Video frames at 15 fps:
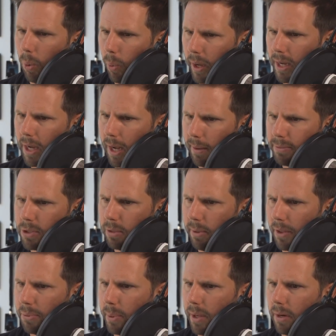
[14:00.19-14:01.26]
wake up to
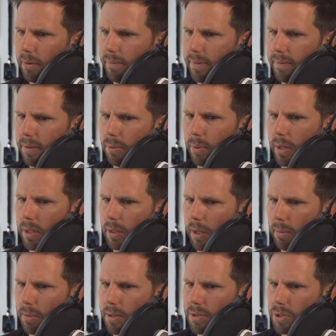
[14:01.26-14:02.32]
about three hundred fifty-three
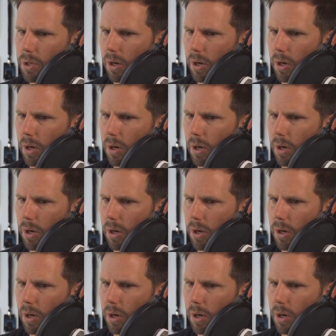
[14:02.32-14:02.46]
kilometers